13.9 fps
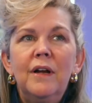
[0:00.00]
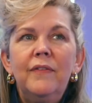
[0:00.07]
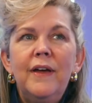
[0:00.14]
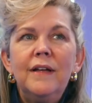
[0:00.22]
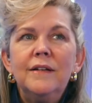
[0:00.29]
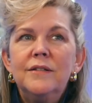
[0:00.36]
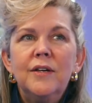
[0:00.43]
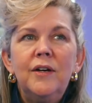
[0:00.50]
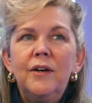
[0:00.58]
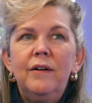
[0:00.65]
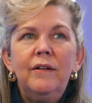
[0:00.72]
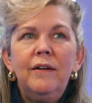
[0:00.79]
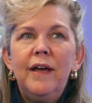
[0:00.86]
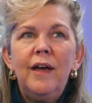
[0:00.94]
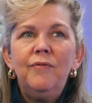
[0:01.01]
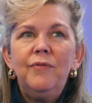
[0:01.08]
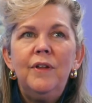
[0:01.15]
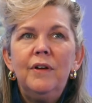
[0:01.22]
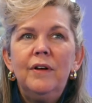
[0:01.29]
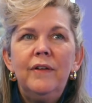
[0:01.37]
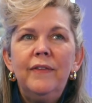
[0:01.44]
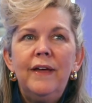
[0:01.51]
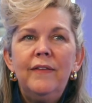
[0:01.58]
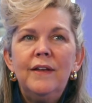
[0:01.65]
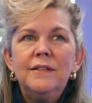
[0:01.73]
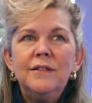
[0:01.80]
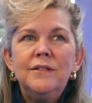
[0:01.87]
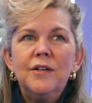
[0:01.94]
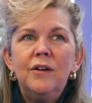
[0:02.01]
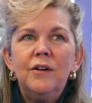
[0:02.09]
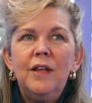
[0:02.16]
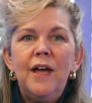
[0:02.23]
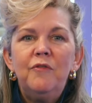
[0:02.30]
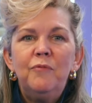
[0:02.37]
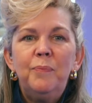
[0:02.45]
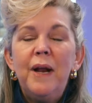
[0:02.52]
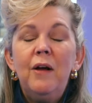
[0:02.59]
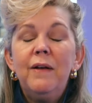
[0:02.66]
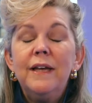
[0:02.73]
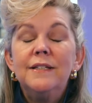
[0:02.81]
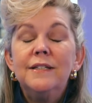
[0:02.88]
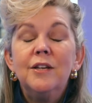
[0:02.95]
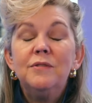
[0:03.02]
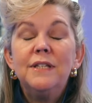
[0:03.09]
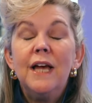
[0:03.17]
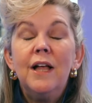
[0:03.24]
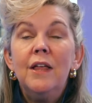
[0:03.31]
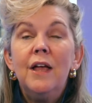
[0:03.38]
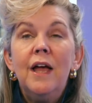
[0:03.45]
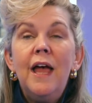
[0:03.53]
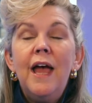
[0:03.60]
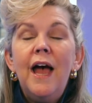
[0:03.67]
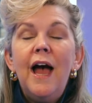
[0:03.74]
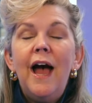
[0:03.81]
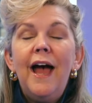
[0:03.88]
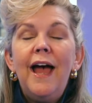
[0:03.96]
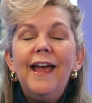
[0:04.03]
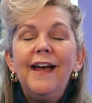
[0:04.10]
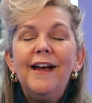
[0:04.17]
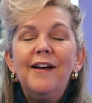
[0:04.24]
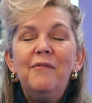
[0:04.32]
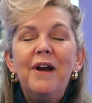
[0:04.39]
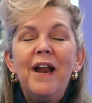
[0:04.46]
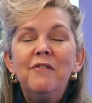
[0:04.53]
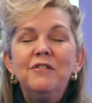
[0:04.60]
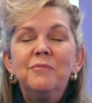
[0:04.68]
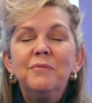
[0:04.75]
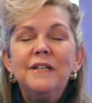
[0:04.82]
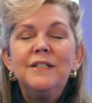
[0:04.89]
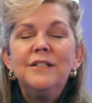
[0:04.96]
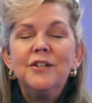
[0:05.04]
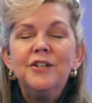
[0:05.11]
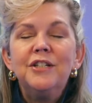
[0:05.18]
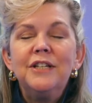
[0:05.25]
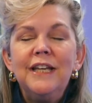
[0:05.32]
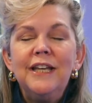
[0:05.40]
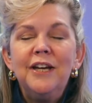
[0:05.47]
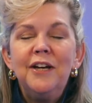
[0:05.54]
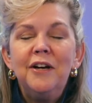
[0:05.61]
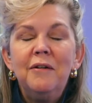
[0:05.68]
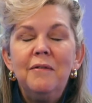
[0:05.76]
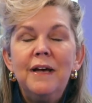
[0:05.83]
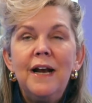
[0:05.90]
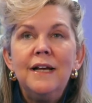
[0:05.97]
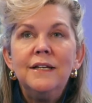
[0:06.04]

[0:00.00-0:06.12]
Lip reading: on that. So, okay. I flunk on that. That's a total F. But okay. So when I was researching you and I